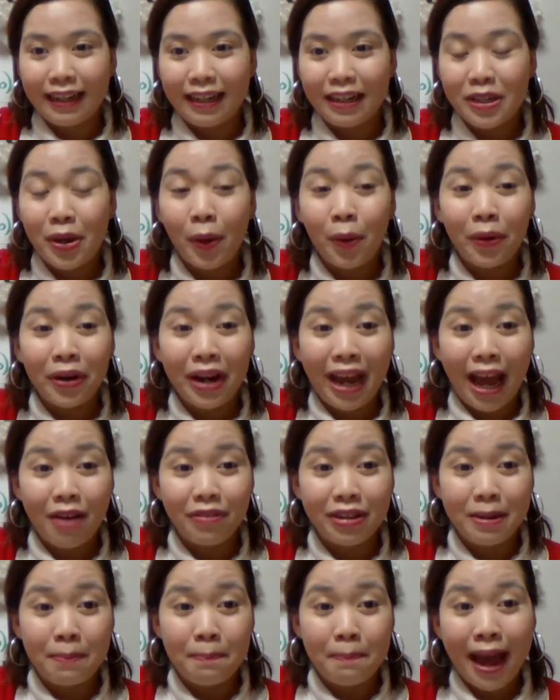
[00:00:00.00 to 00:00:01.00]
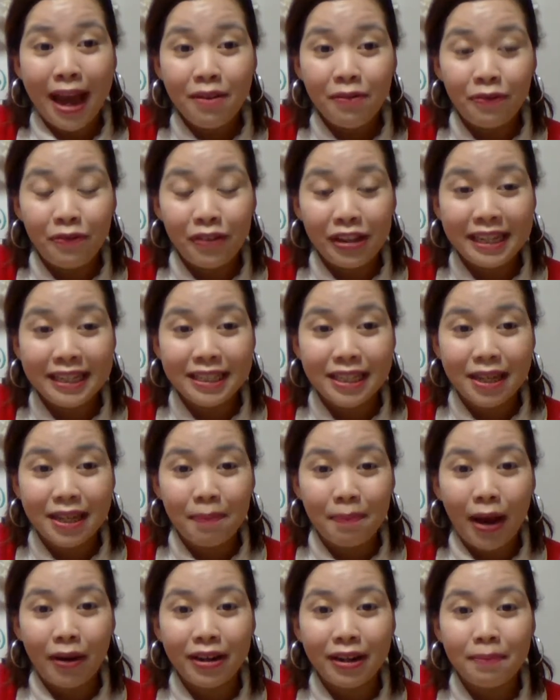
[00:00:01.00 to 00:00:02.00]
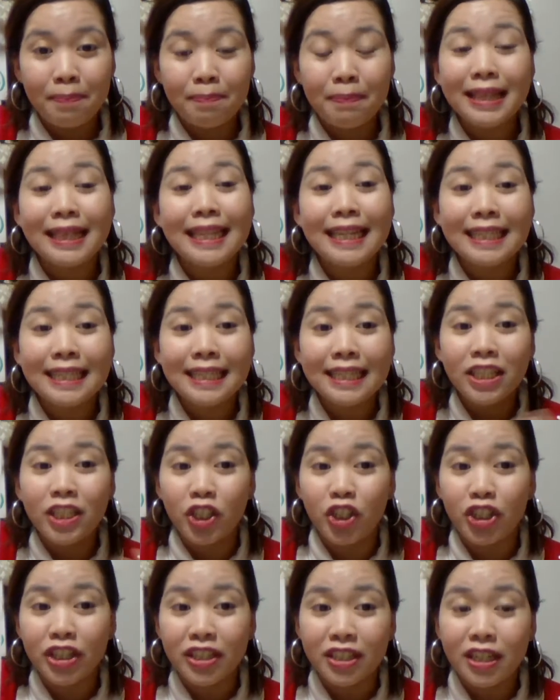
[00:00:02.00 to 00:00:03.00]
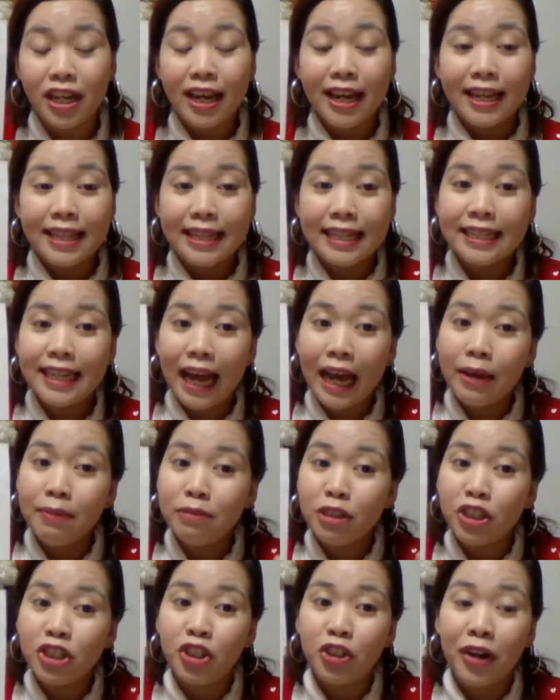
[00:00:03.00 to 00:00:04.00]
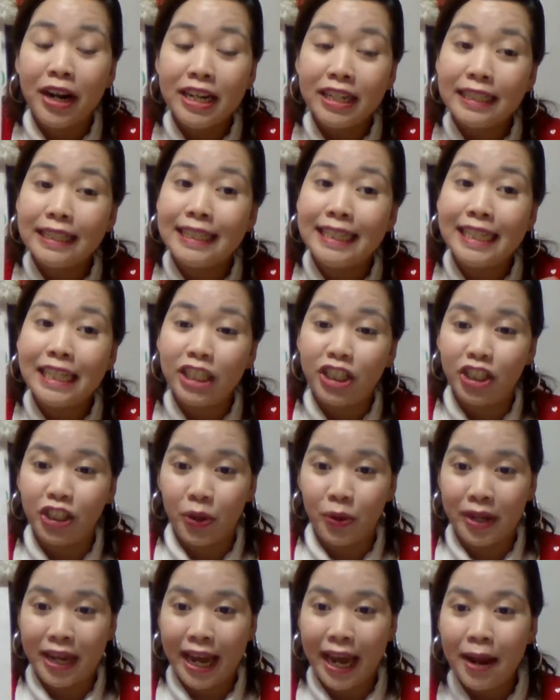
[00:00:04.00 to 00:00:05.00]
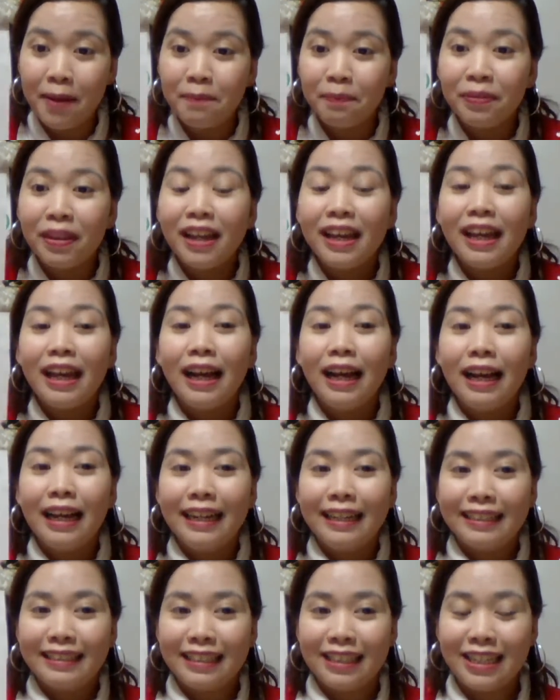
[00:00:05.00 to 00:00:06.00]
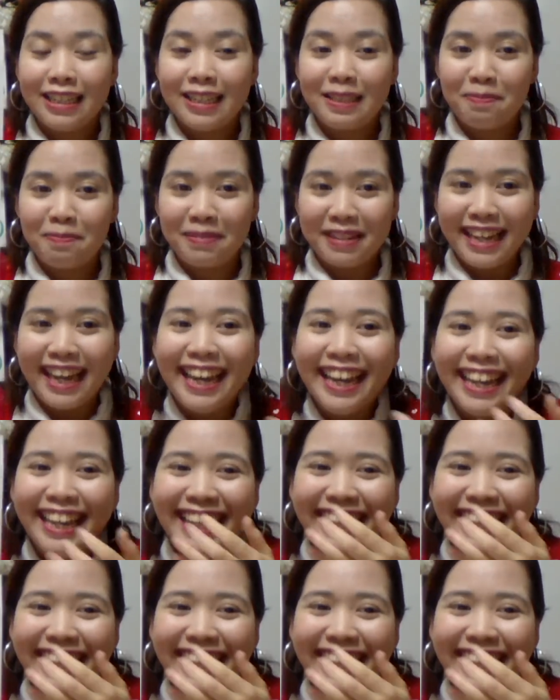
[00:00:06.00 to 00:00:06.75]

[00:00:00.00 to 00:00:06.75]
you won't have any bad feelings about it. But this is just, this, I'm just trying to teach, okay? Just please.